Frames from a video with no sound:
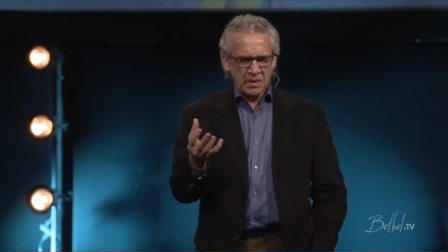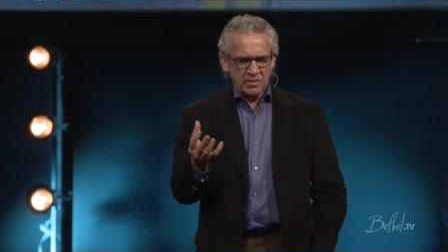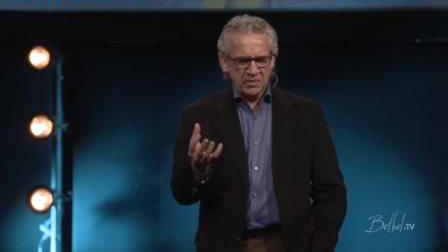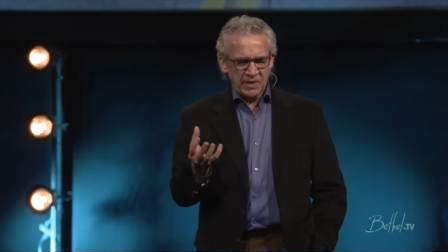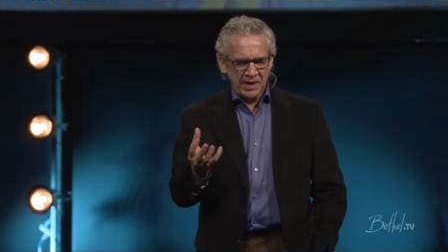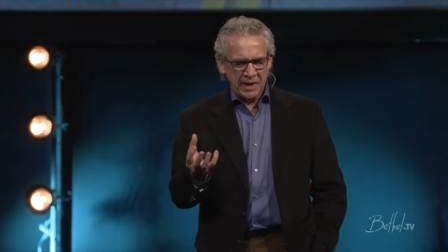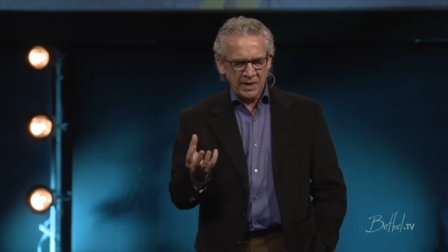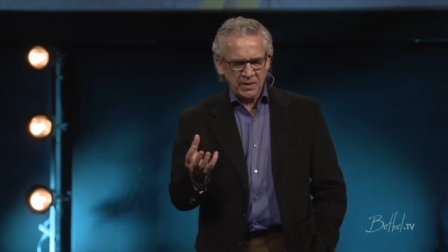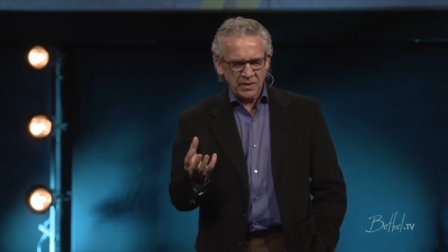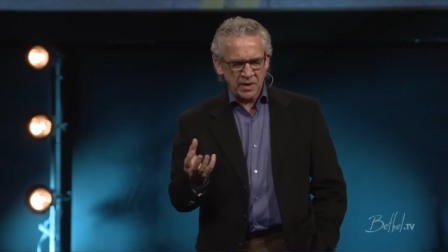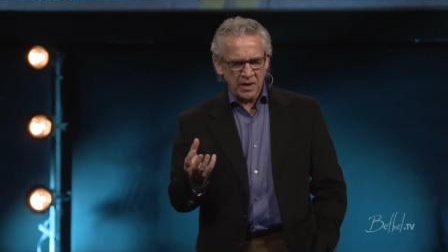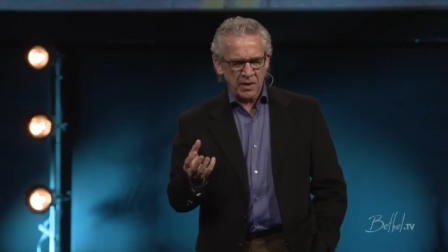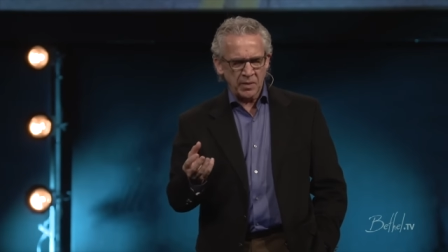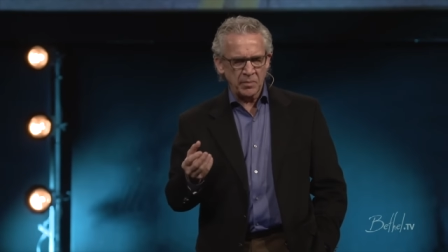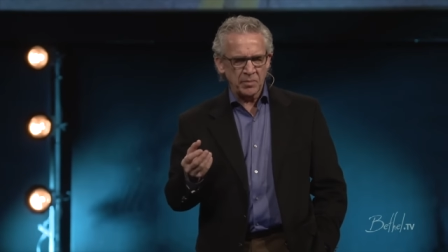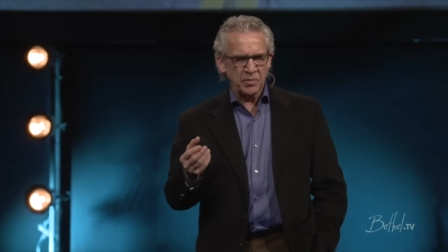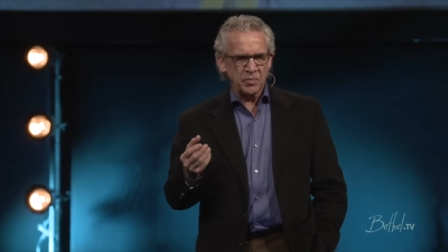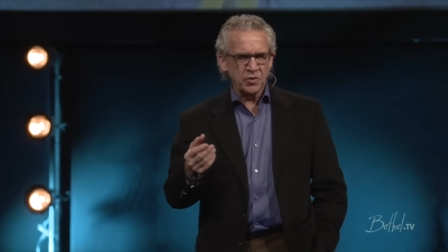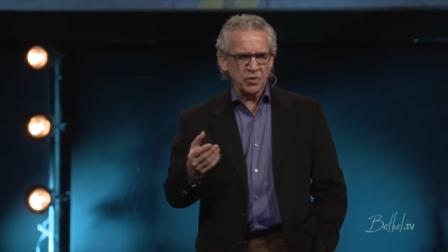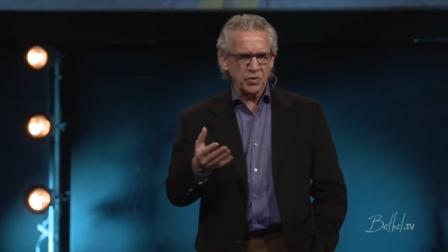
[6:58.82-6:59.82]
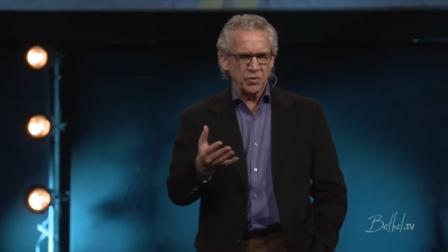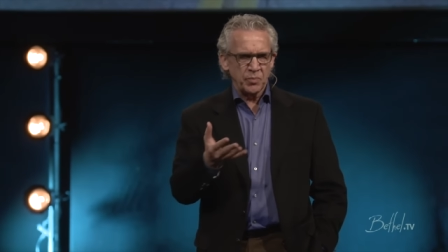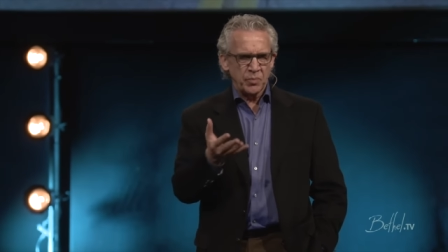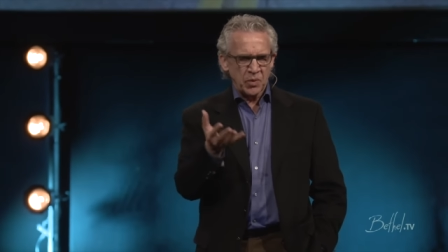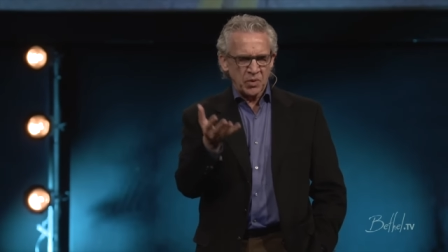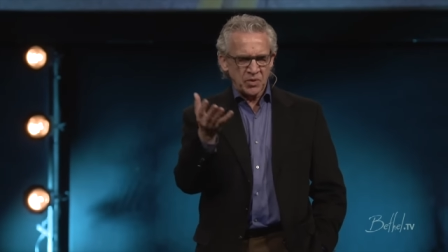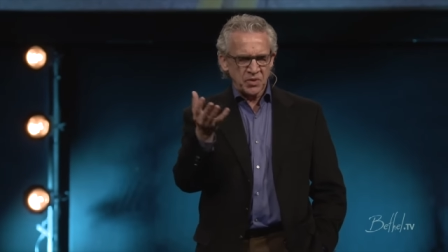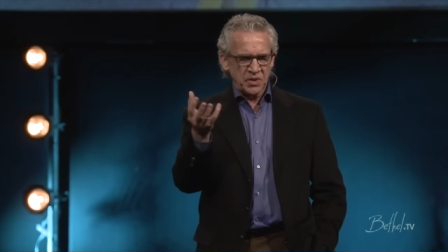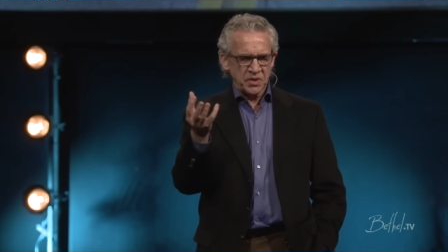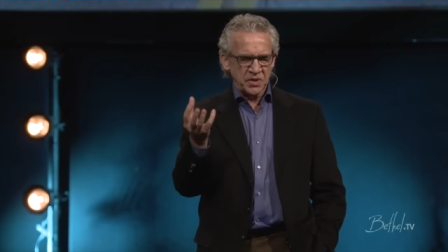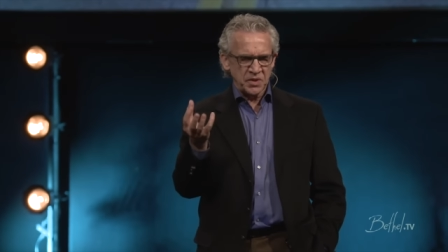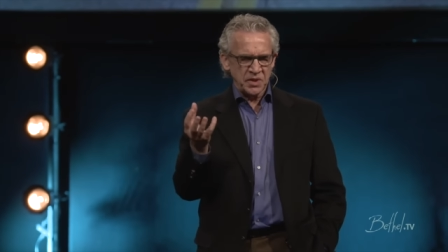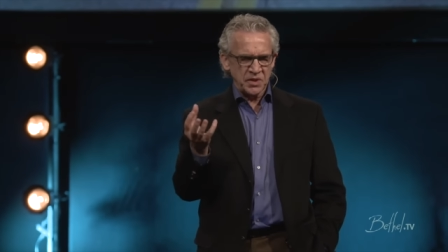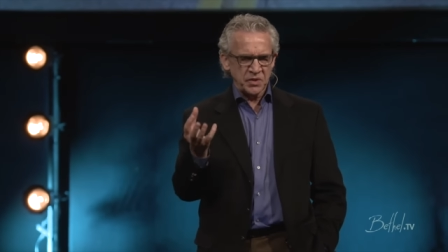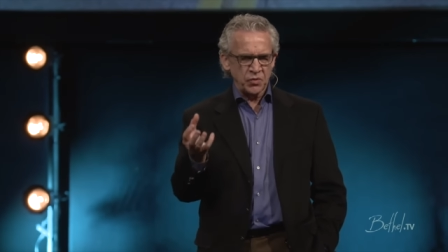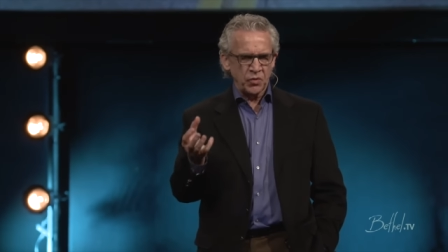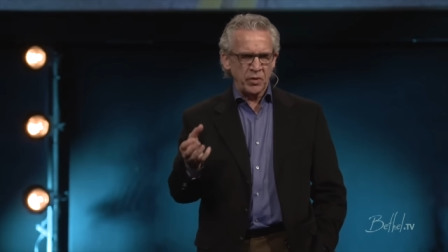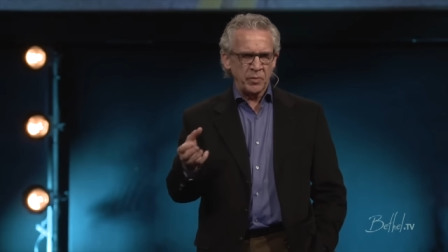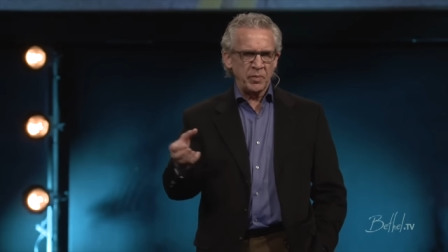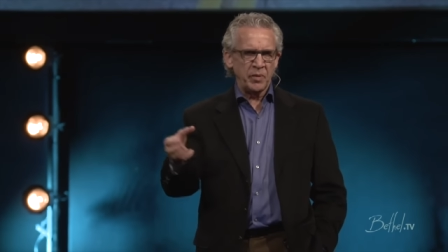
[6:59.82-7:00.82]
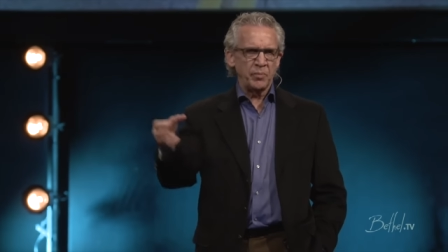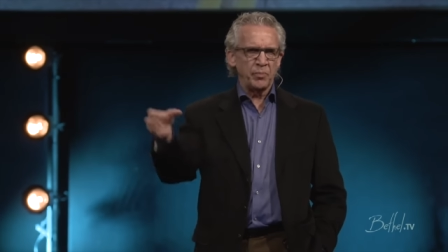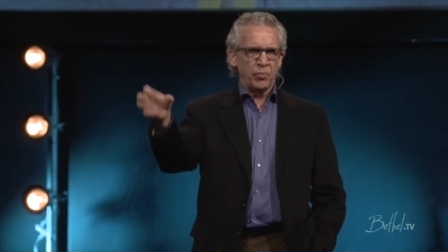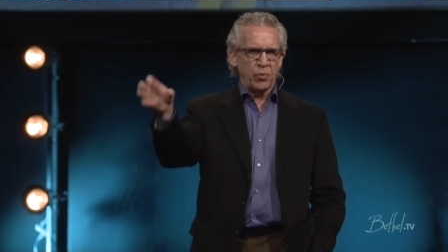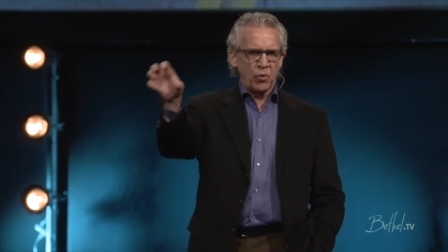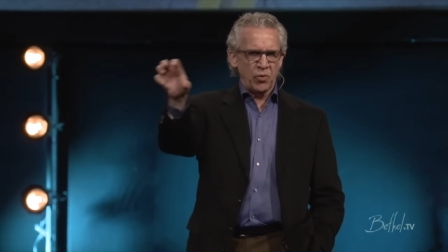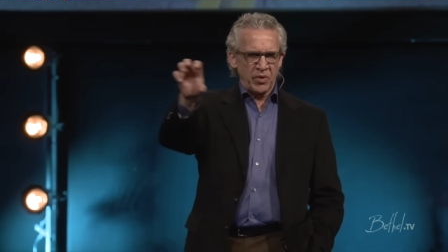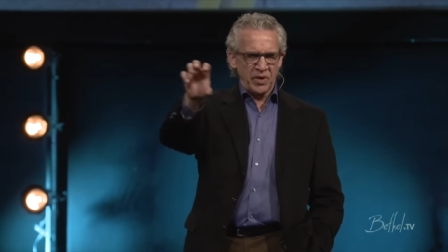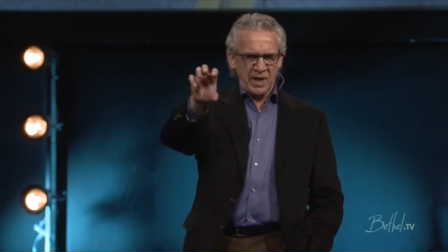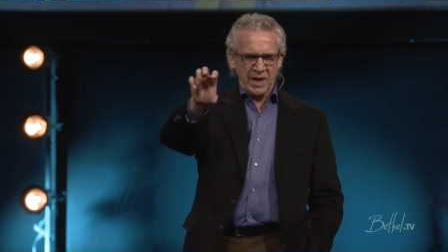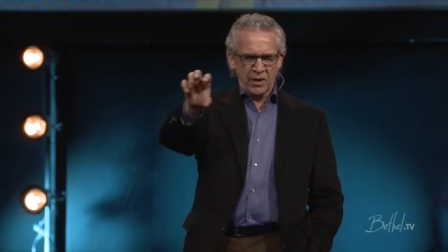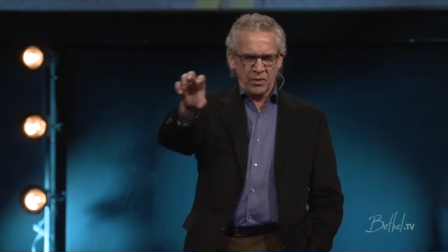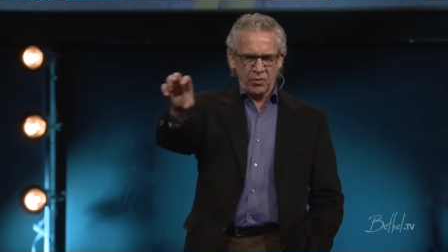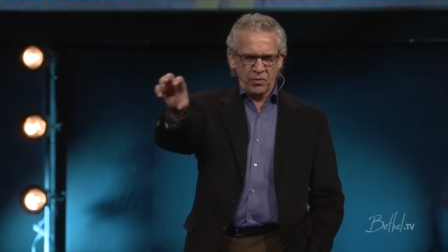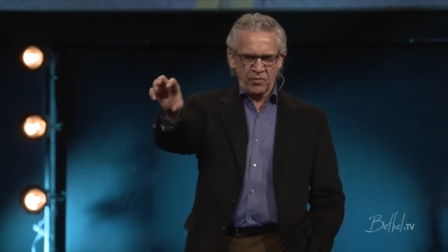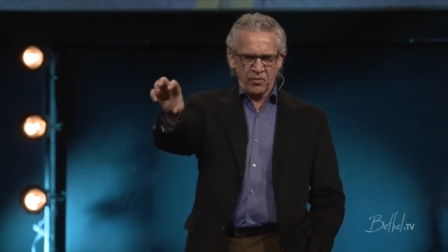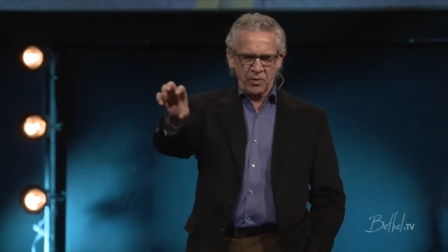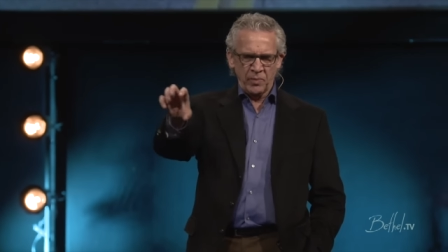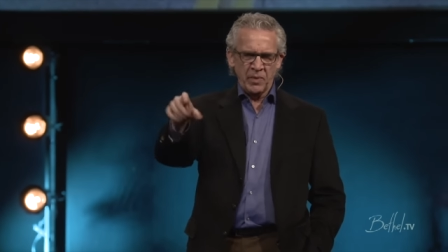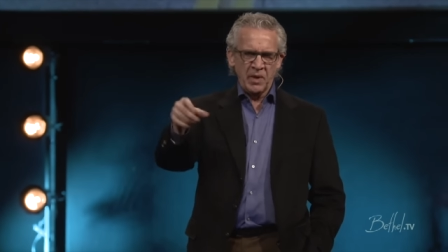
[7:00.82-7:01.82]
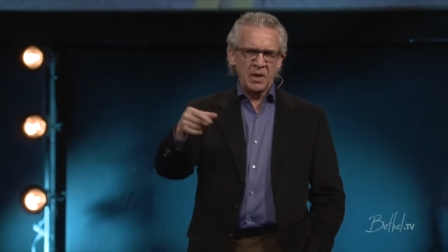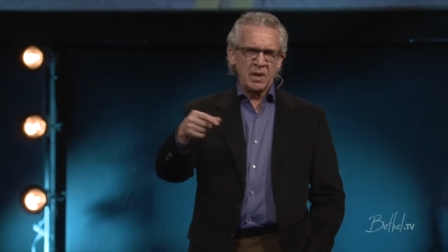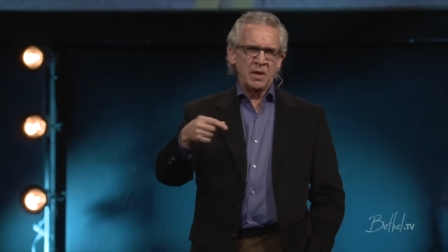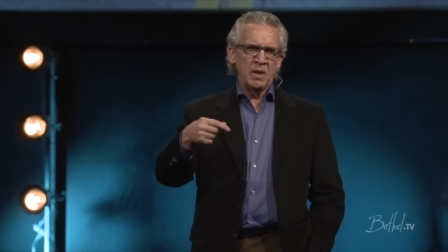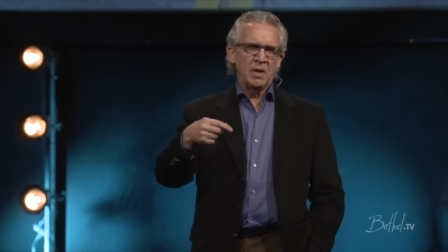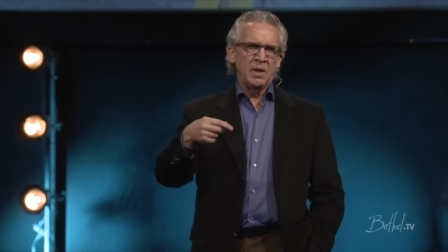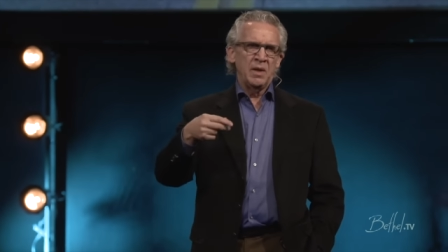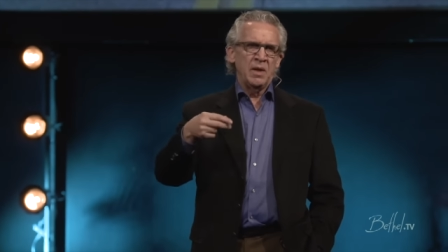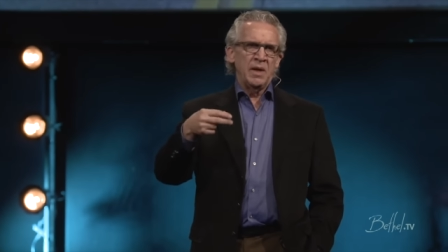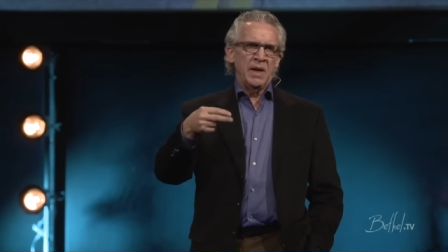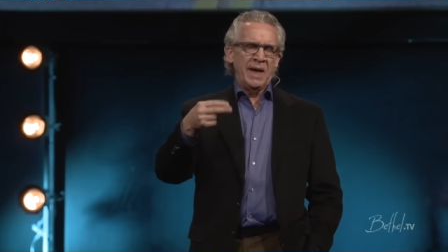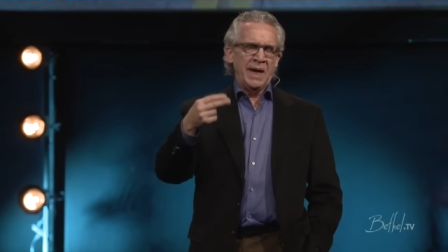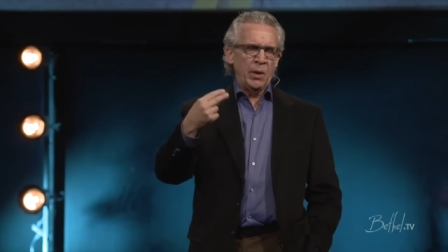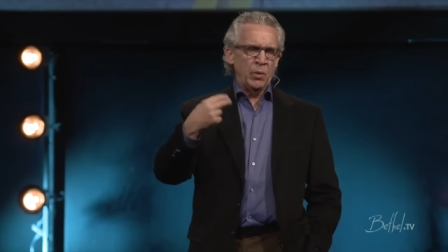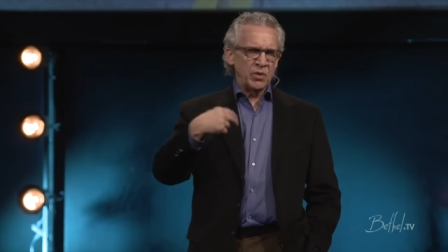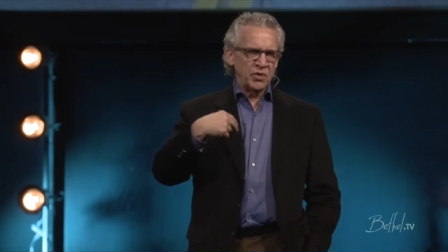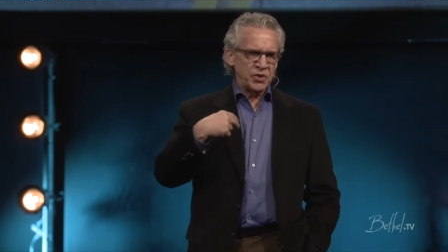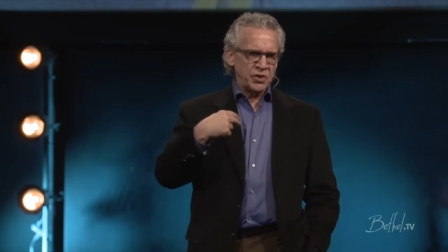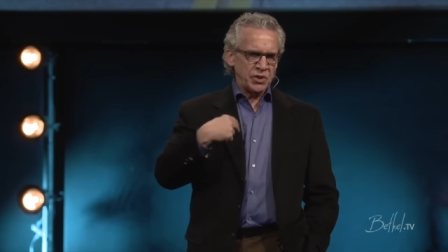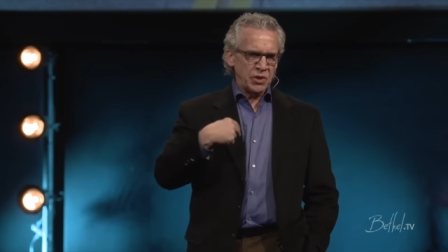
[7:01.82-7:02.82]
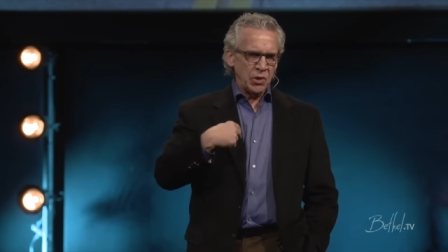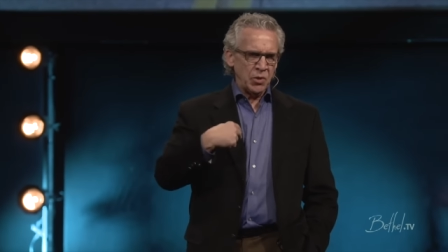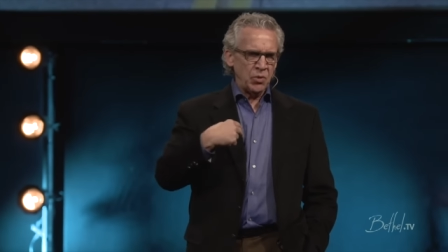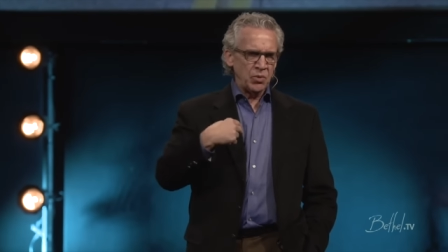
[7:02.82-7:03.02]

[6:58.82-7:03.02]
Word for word: income to purchase this ointment, poured it out over him. He was so